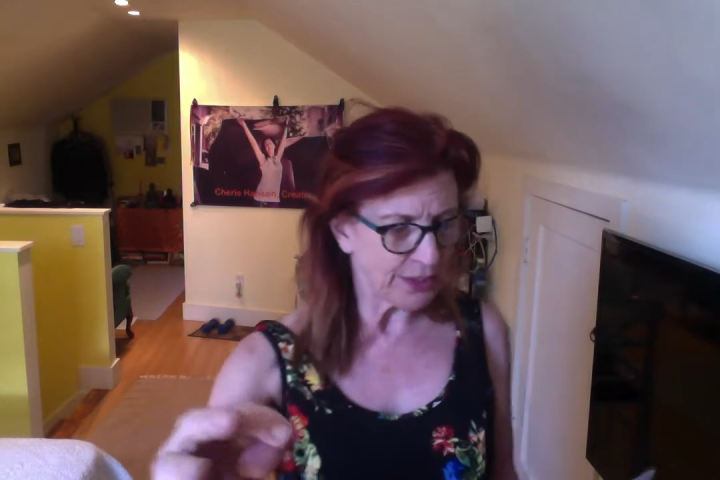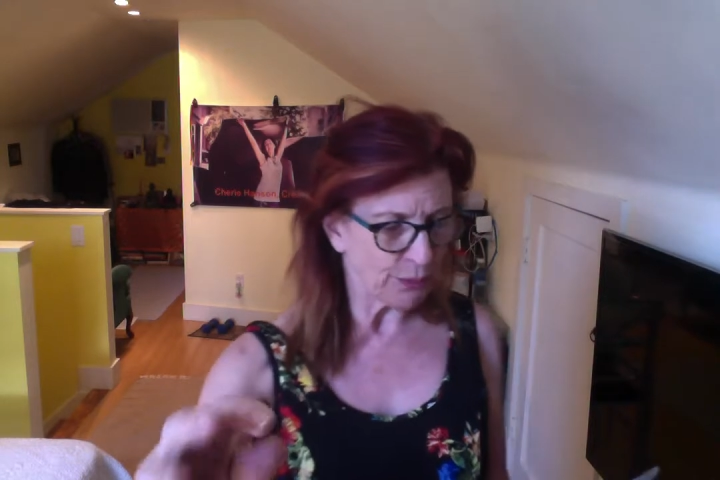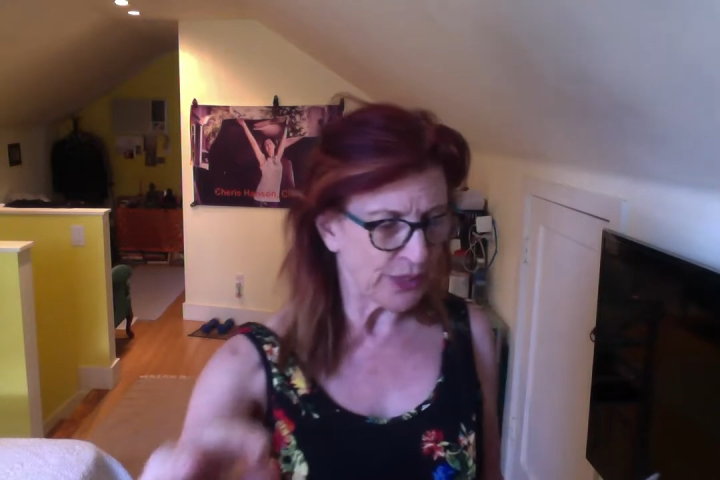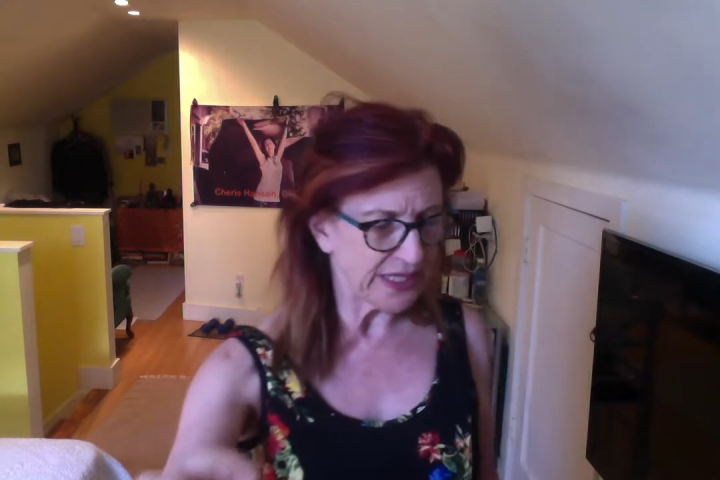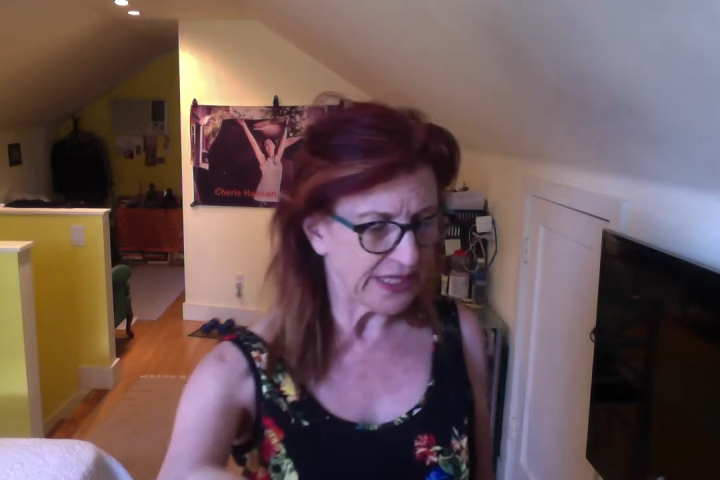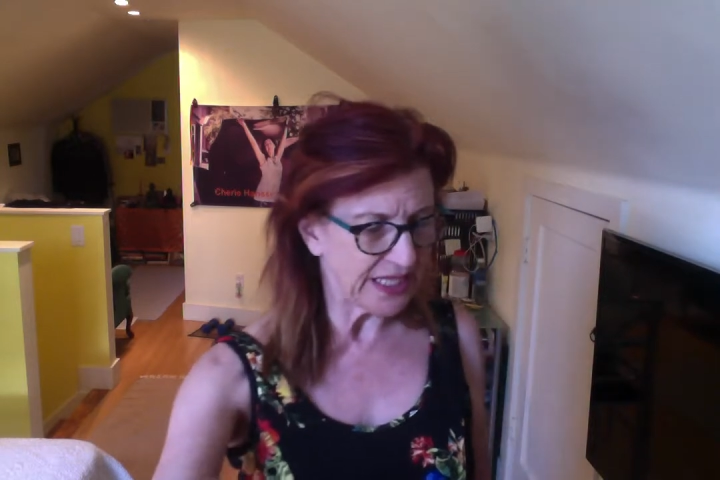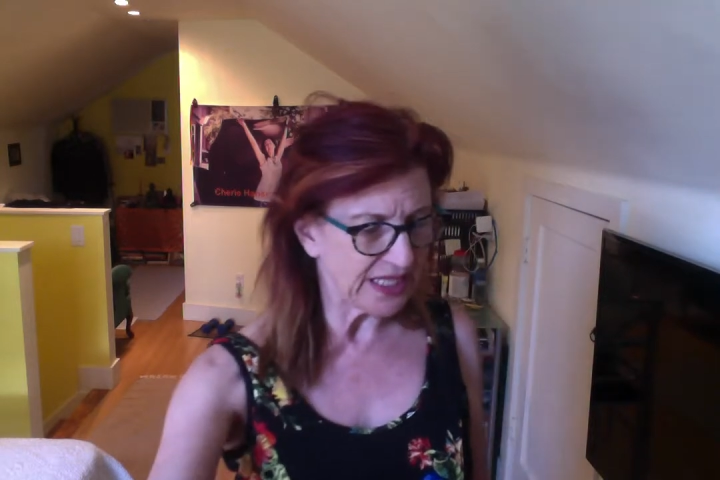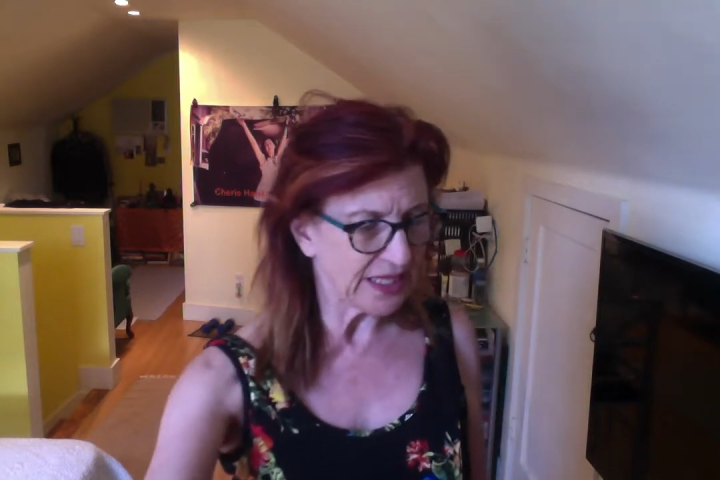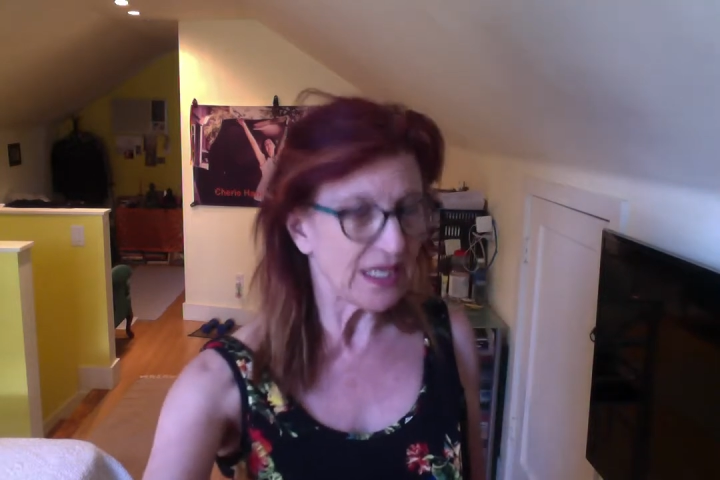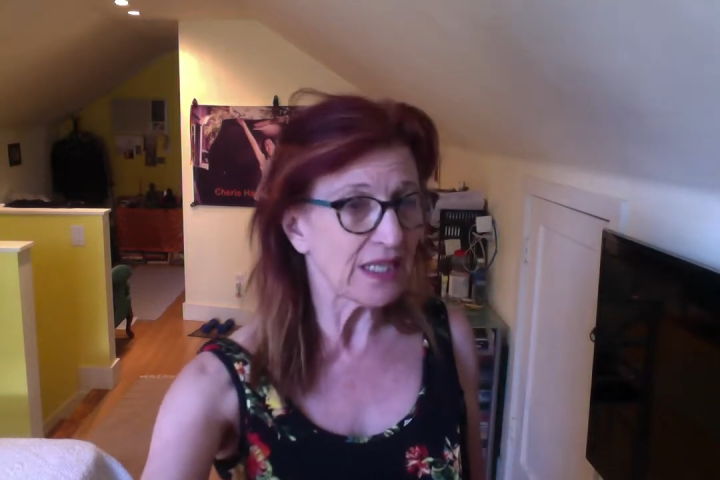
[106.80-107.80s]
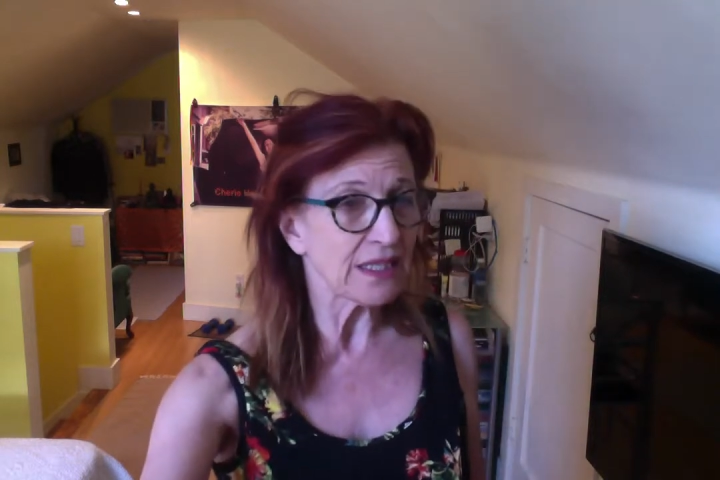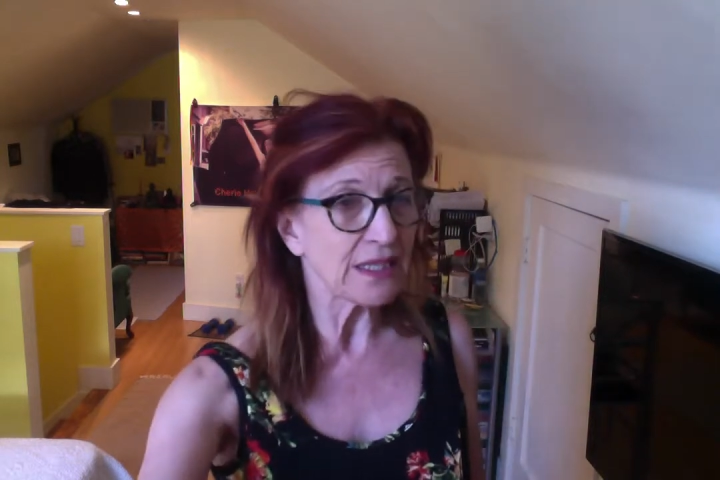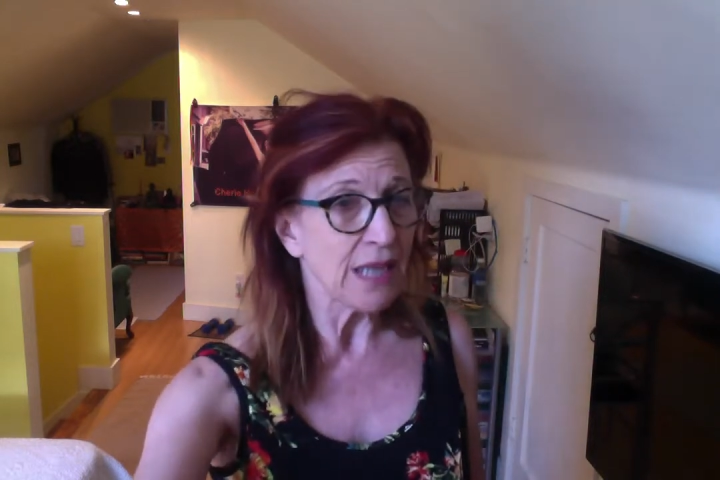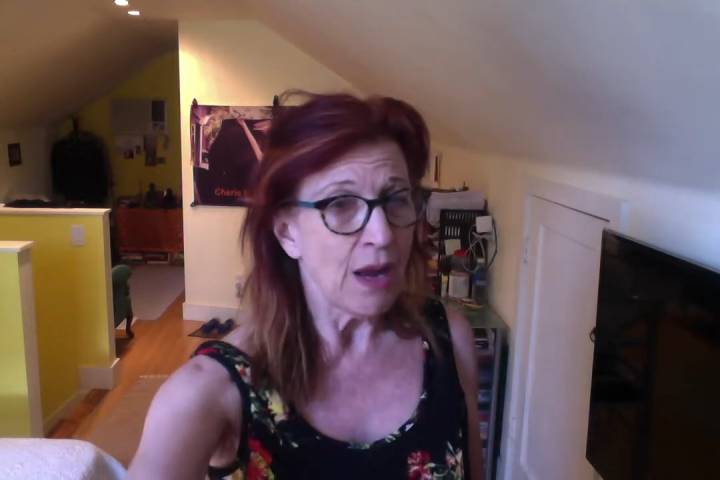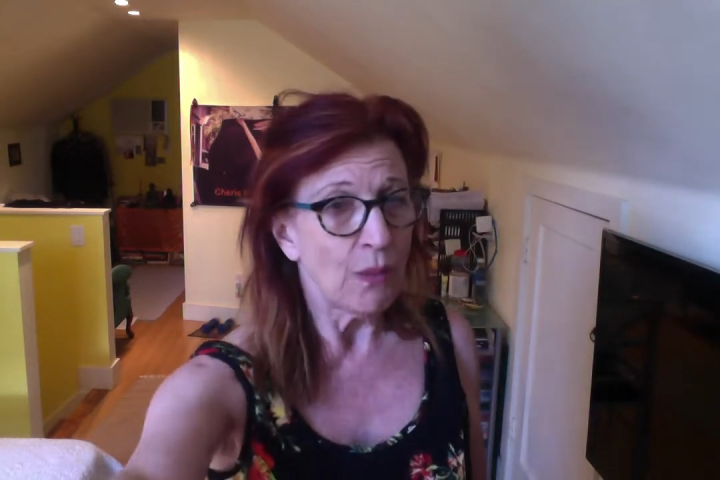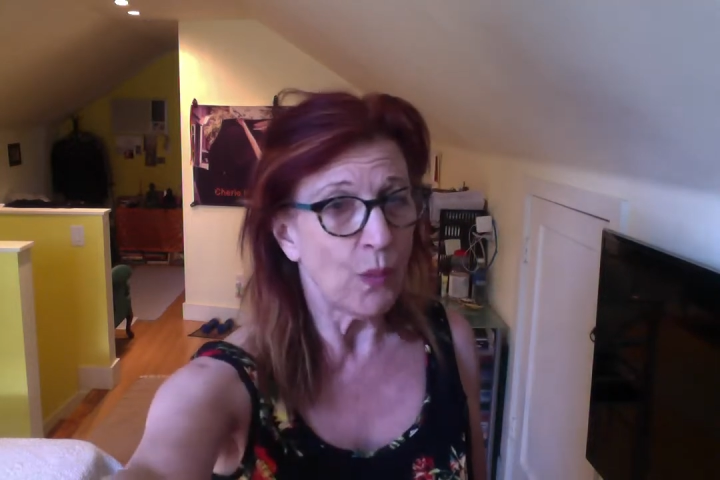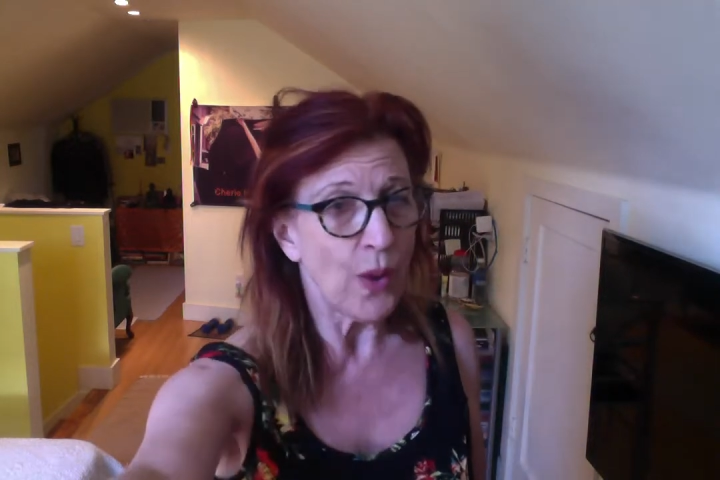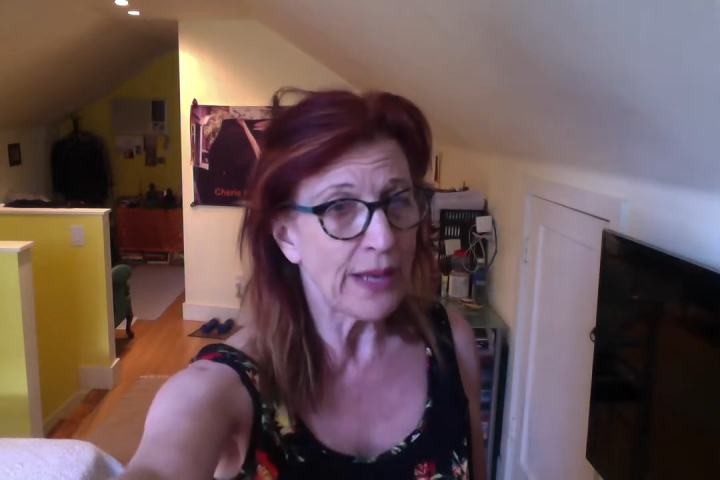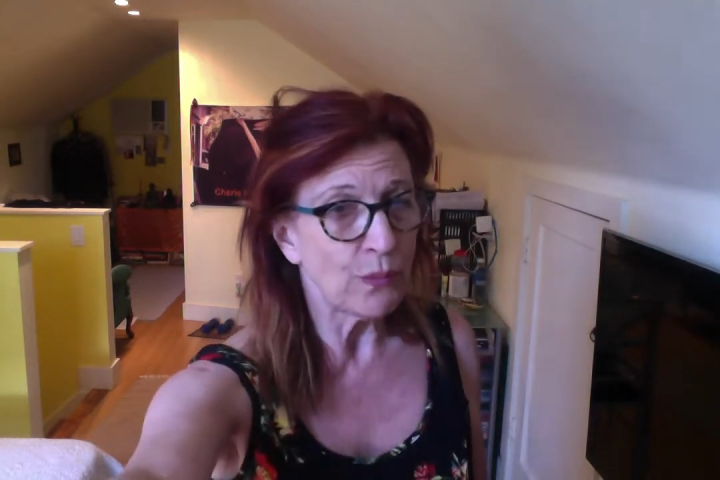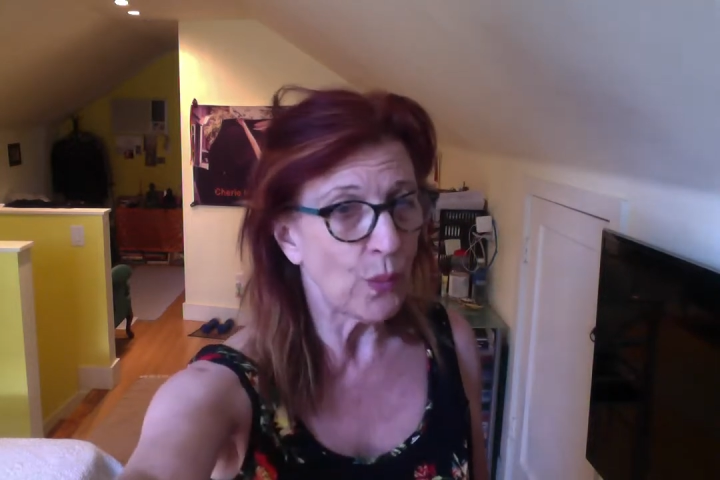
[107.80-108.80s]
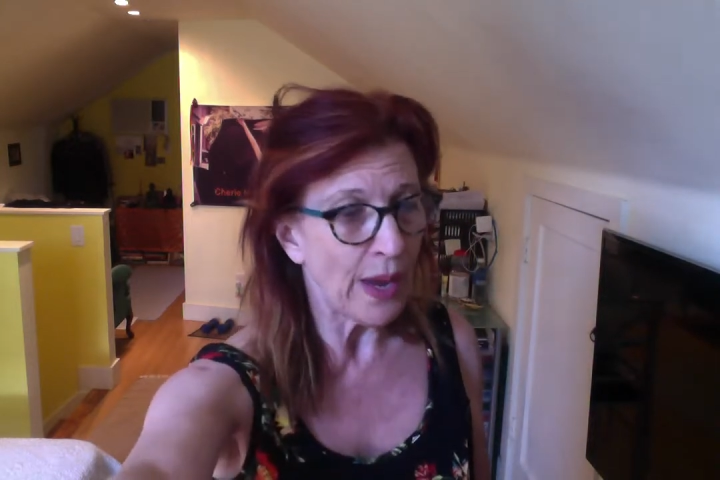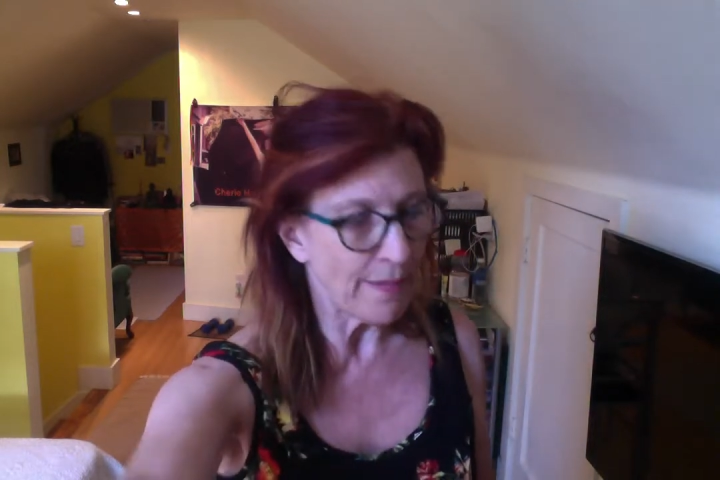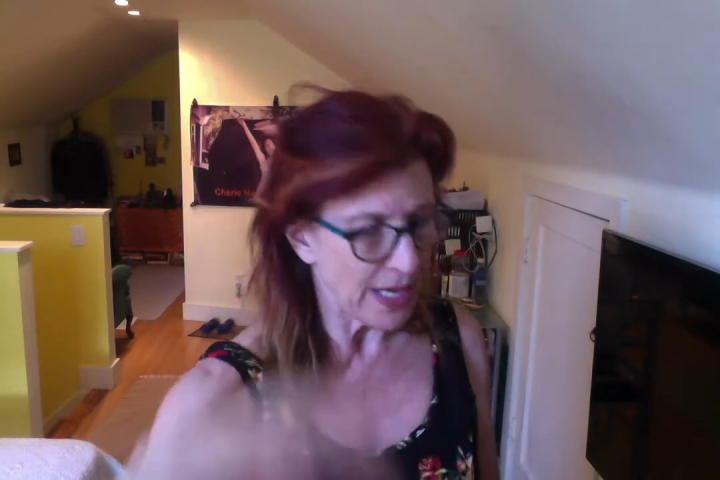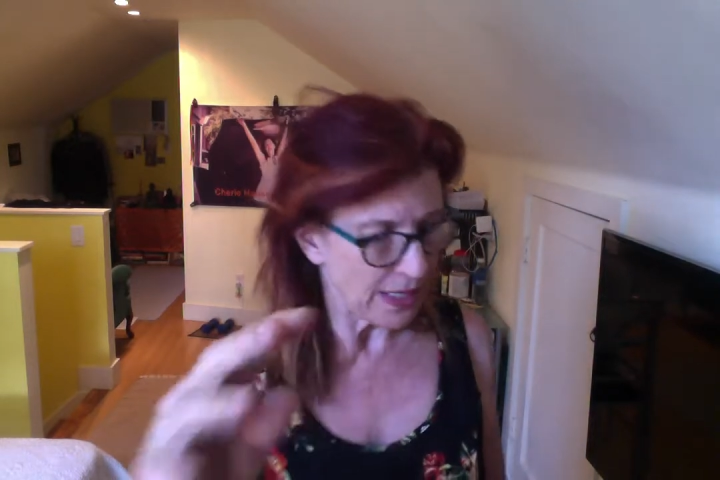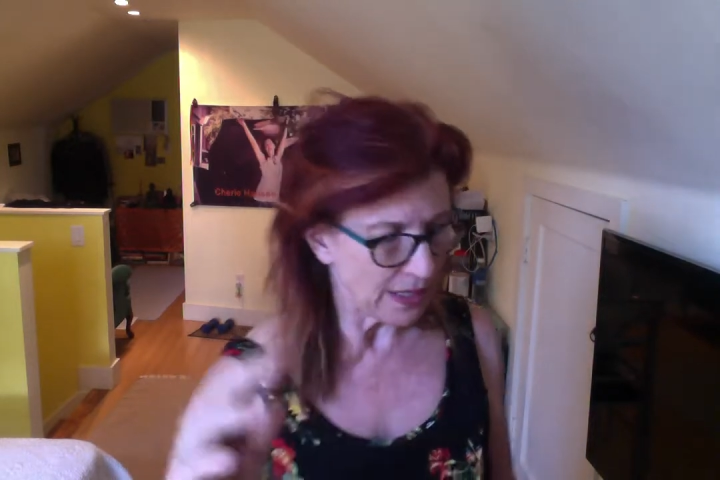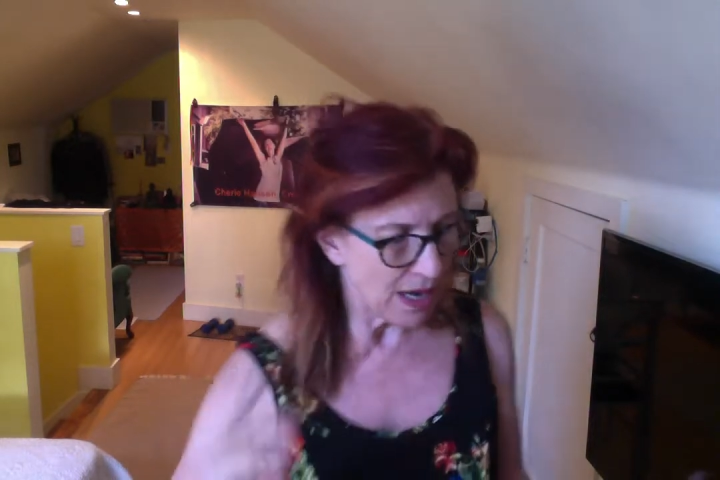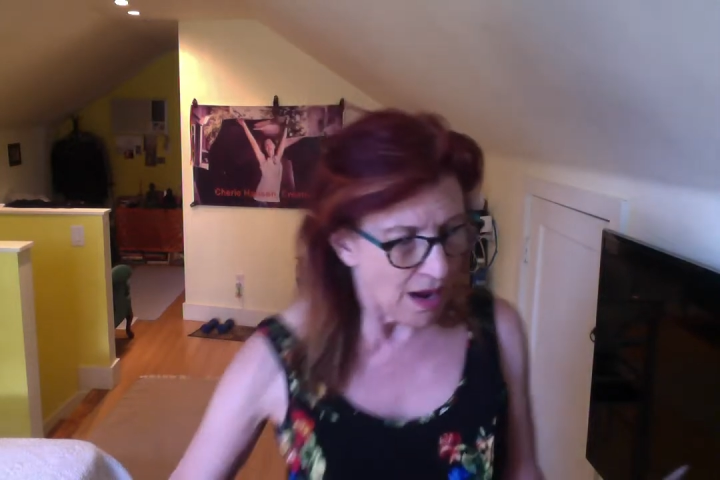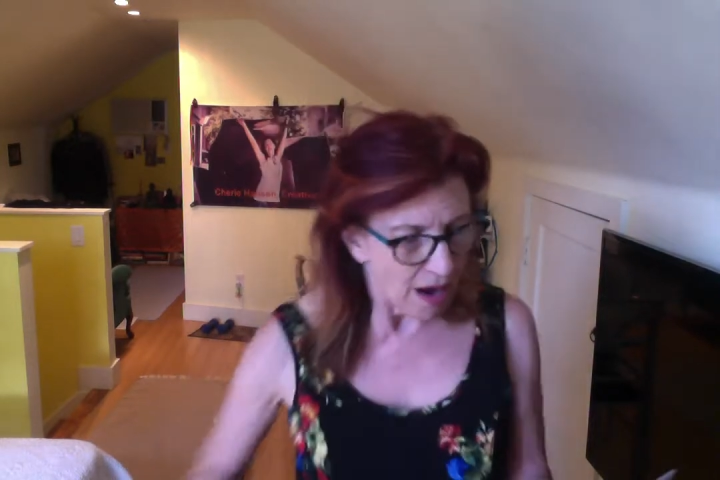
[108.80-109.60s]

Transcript: resistance when women